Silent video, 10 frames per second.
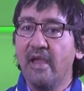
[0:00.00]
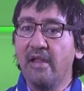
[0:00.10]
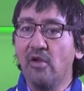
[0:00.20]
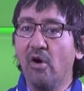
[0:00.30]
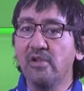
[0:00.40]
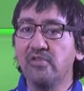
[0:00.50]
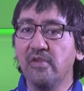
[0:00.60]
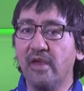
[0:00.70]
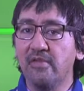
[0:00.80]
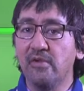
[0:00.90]
and
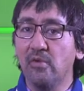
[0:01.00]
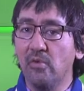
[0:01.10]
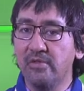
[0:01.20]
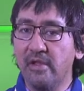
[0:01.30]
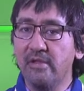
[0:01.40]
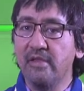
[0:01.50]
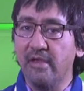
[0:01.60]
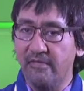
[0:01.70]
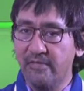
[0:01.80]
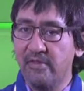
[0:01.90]
altogether golden
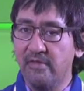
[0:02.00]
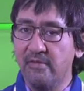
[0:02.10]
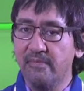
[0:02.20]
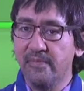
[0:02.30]
gift.